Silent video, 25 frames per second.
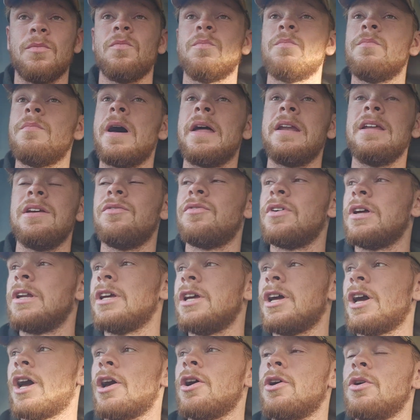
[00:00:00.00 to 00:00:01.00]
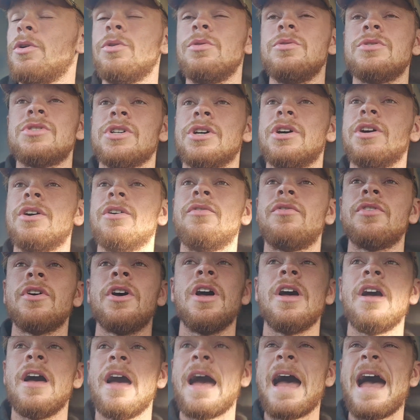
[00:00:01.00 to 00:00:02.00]
many videos of
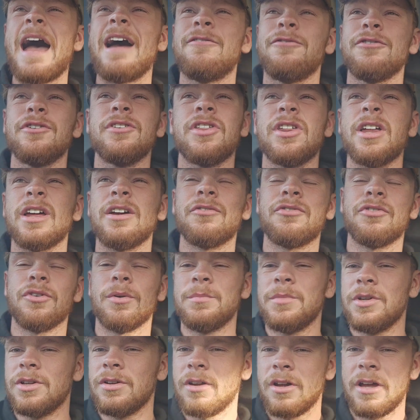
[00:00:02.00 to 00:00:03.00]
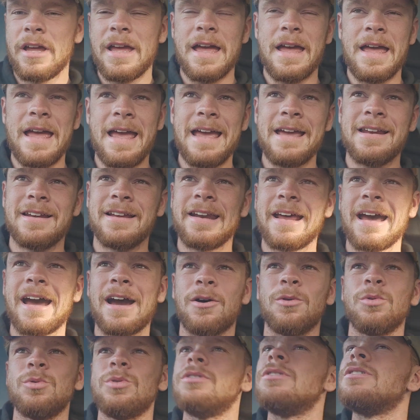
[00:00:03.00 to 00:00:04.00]
everything from your in and
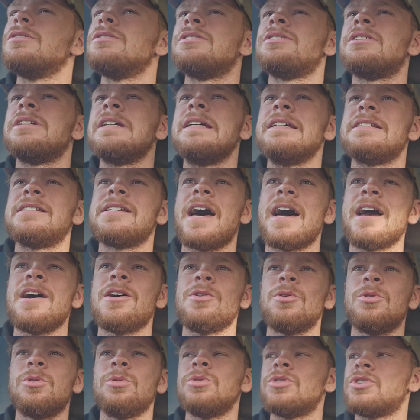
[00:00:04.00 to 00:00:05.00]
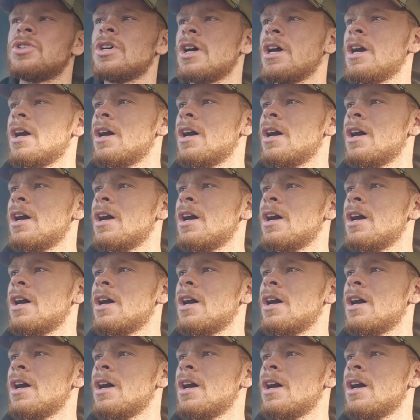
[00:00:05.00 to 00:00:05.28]
out details,